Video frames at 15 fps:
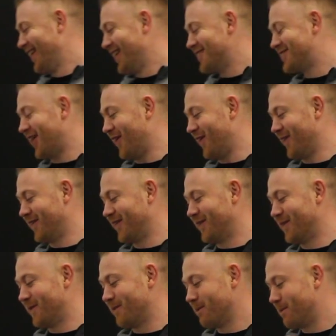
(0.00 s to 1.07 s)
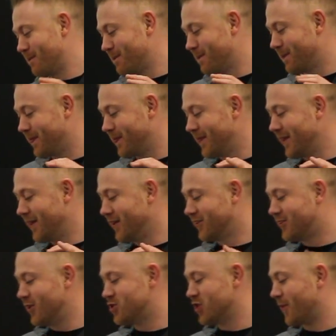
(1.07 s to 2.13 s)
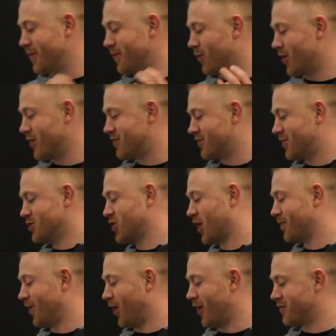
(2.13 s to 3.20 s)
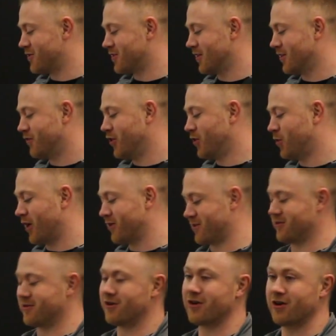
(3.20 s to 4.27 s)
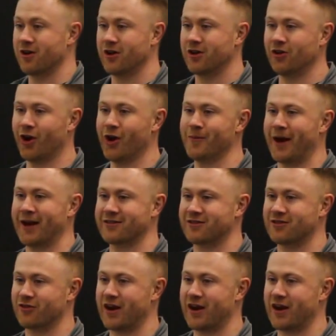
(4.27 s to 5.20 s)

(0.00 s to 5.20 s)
So 2 chopping boards, 2 sharp knives, food processor, 9 bags at the